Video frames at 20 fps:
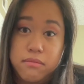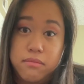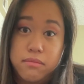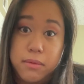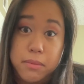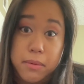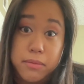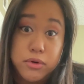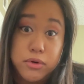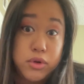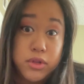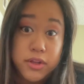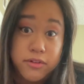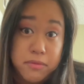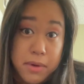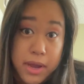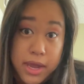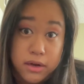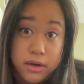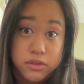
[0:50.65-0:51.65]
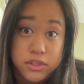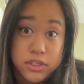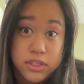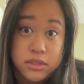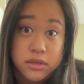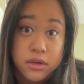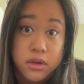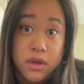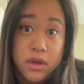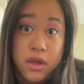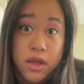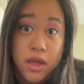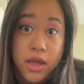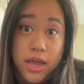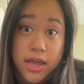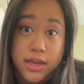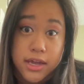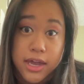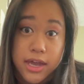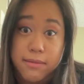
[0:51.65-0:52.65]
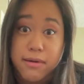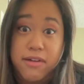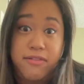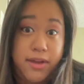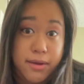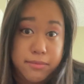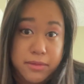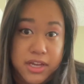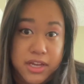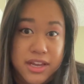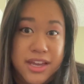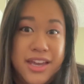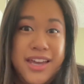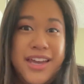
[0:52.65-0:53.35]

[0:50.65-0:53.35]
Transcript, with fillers: the people who live in my house, aka my family.